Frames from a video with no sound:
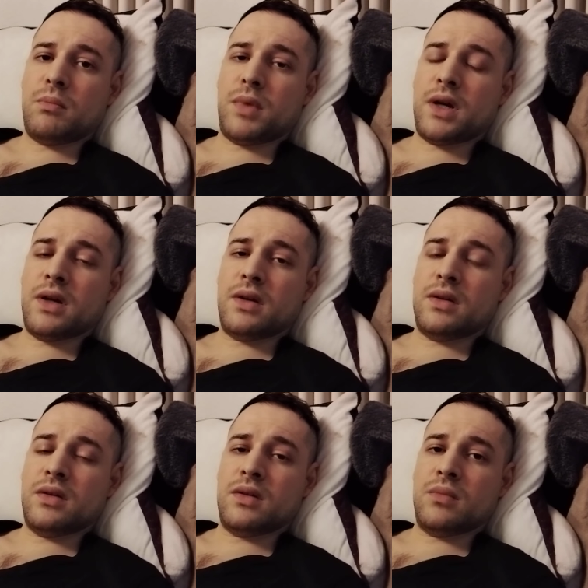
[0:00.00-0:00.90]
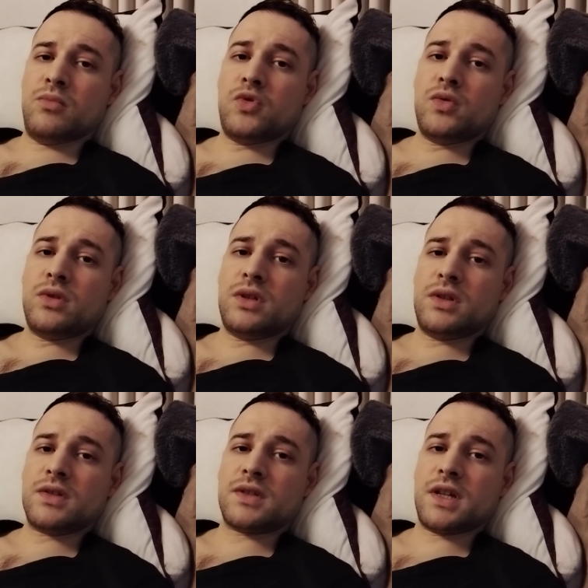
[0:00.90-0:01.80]
by the moon,
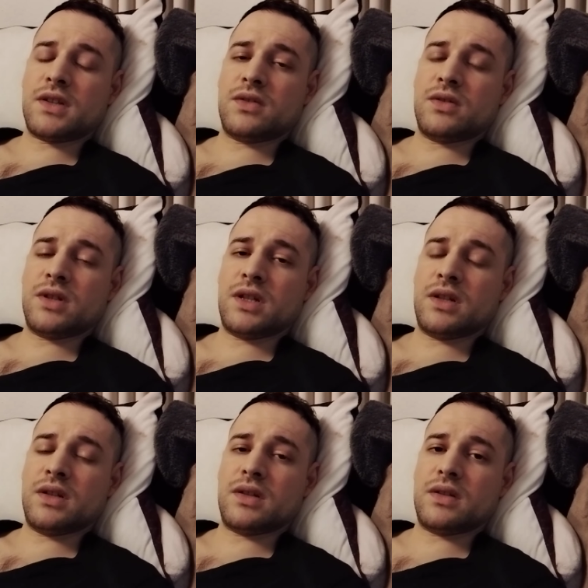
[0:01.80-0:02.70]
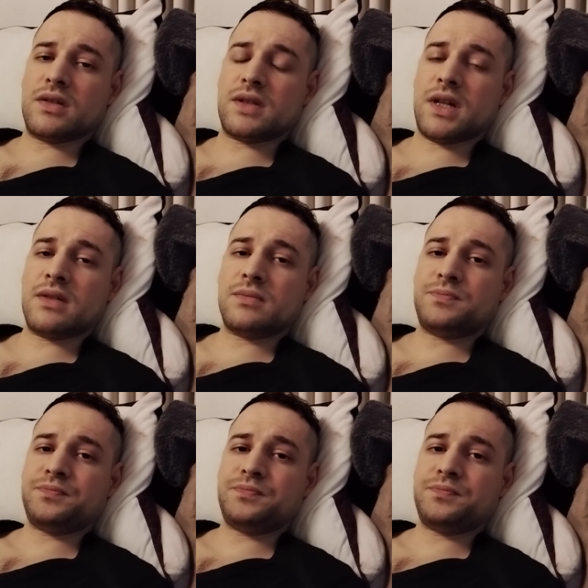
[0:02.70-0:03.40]
the Saturn and the sun,